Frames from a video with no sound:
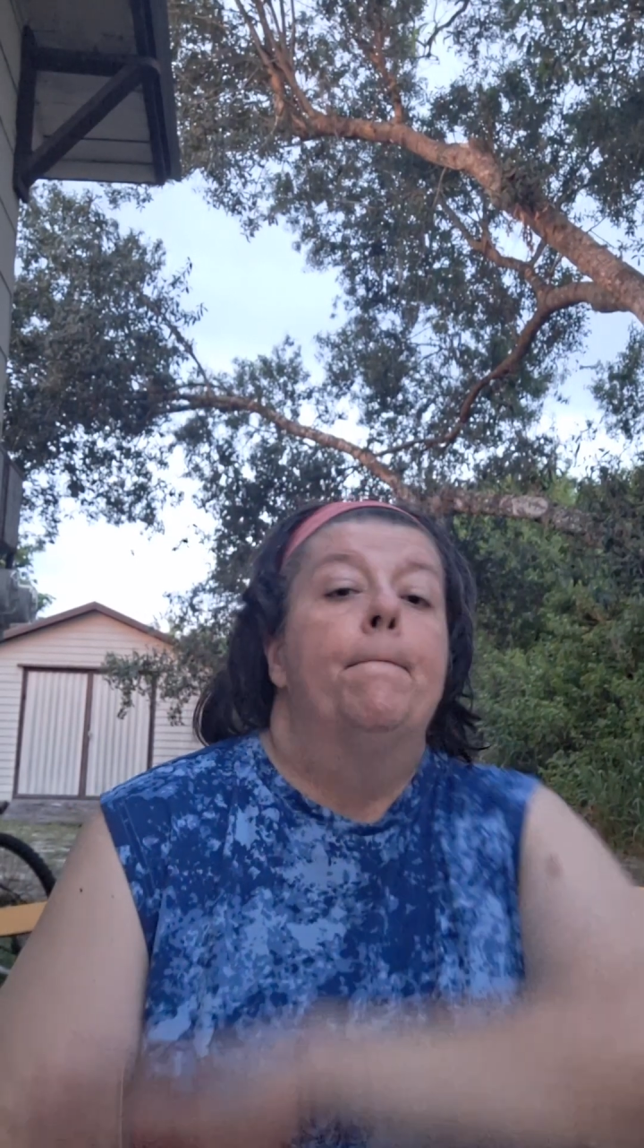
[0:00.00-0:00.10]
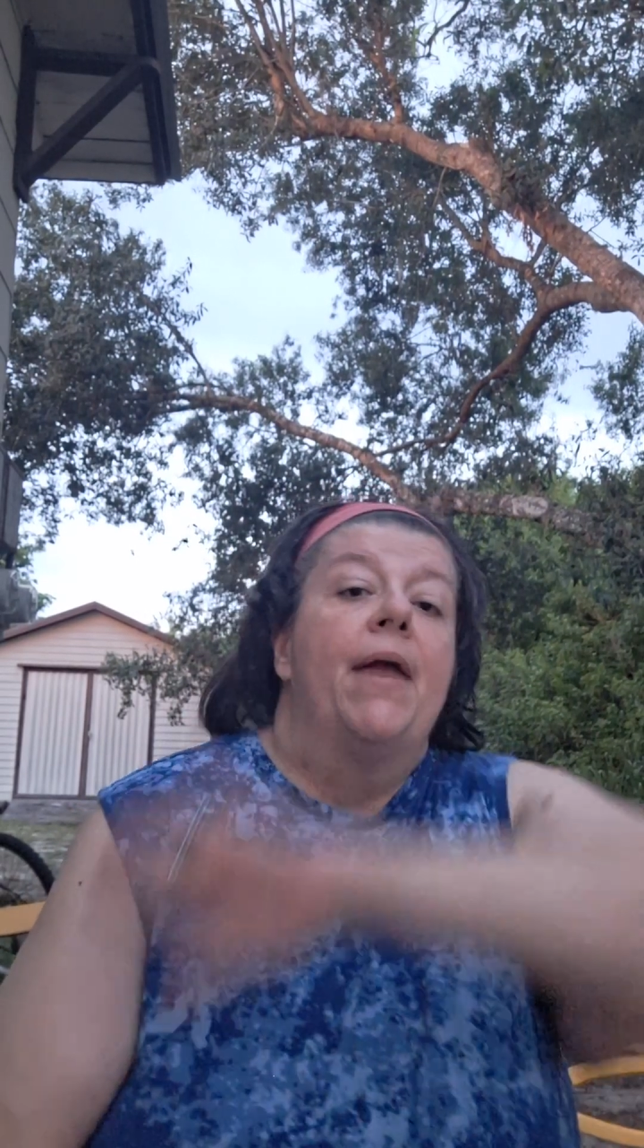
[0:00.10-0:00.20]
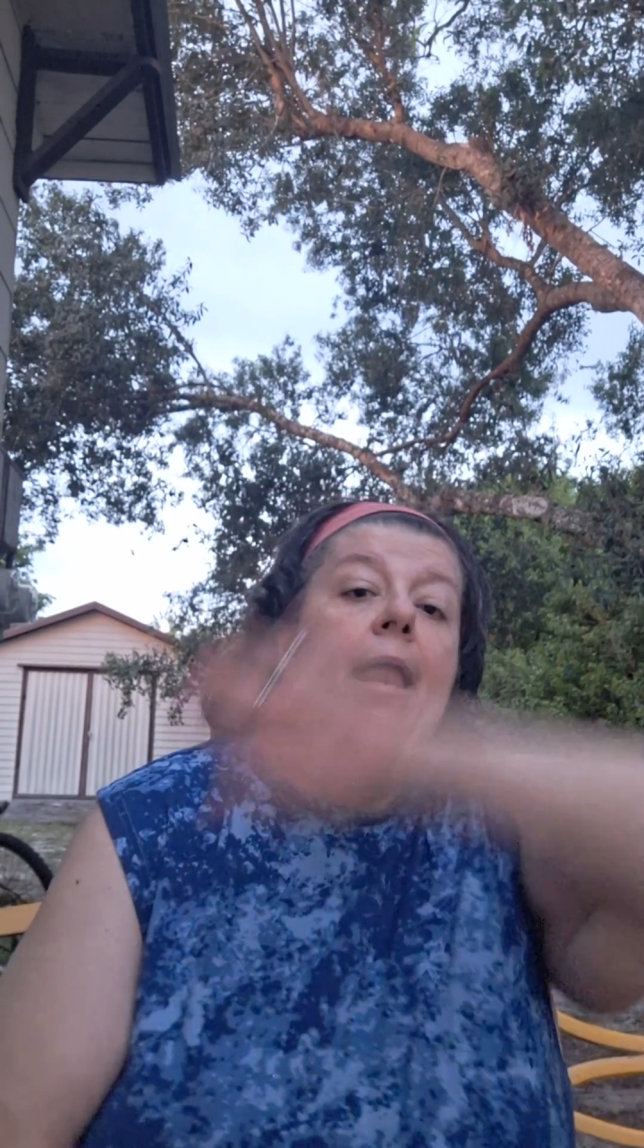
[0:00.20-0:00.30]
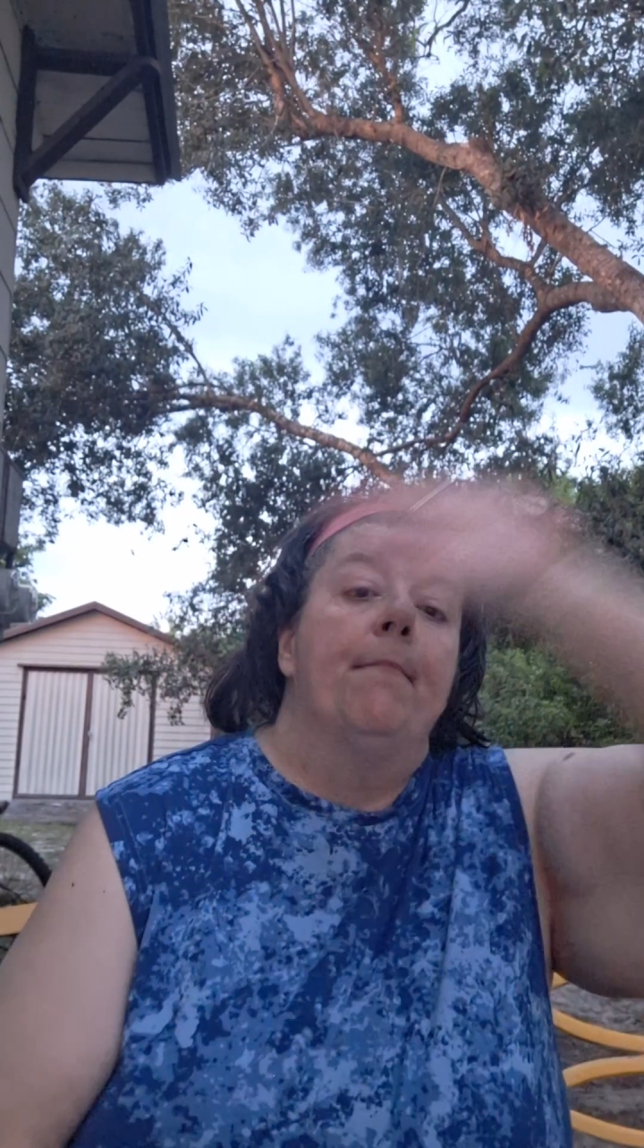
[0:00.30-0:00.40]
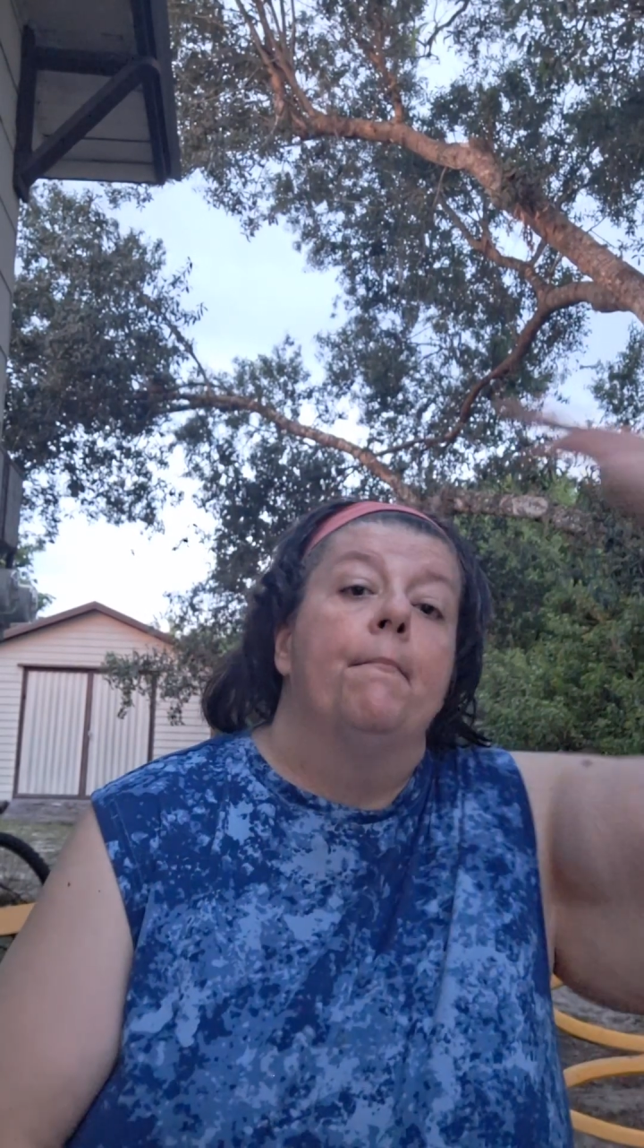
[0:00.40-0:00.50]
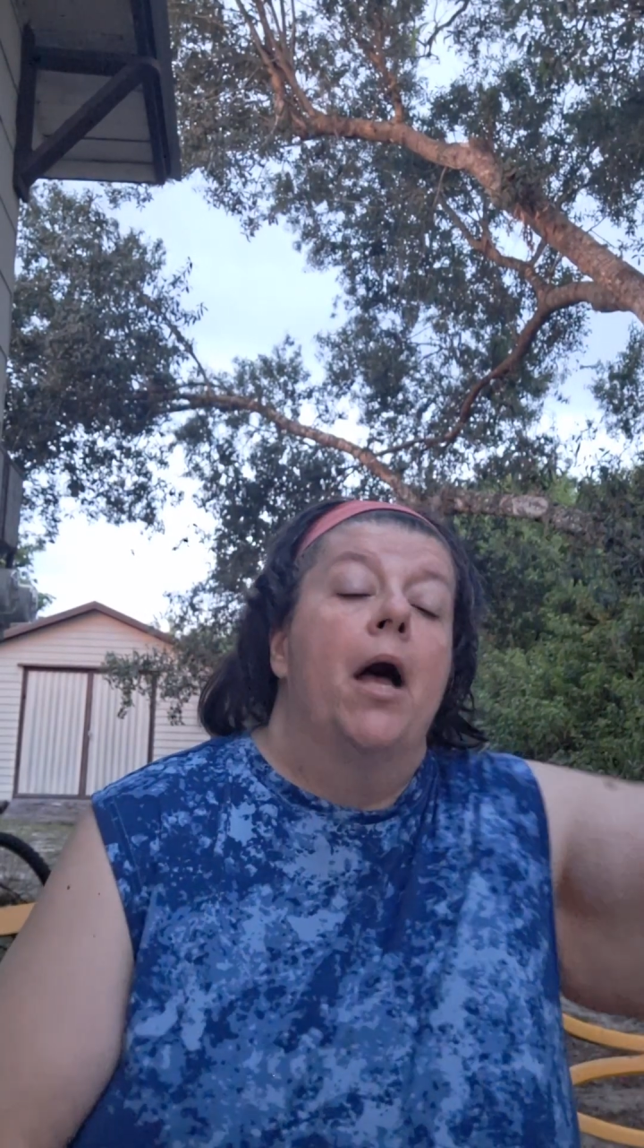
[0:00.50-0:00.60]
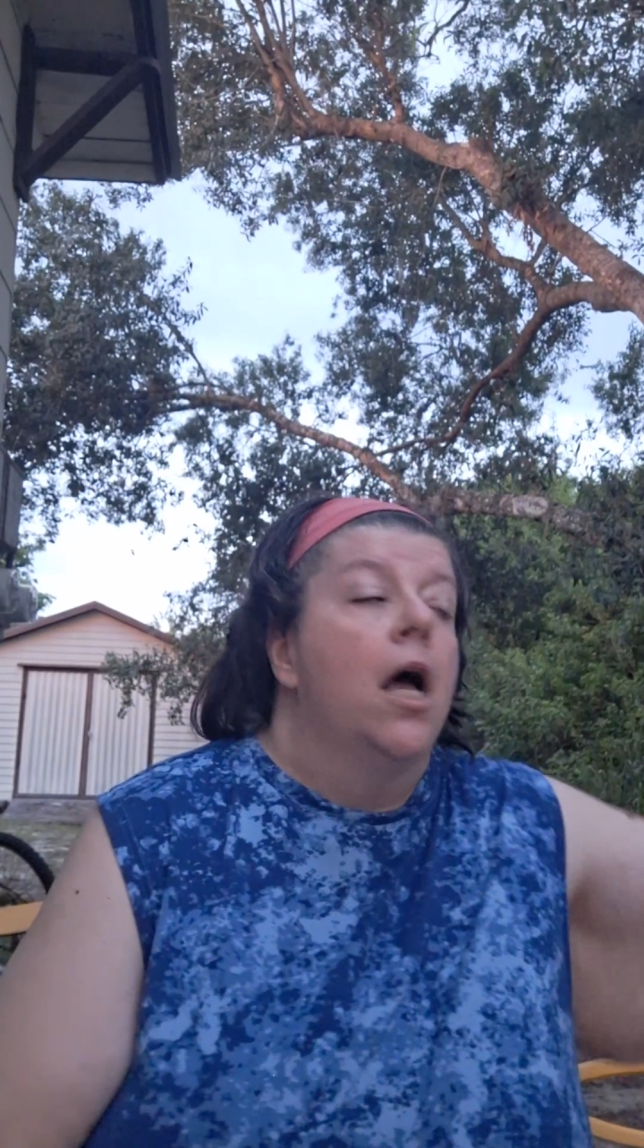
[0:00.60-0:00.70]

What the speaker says: But I'm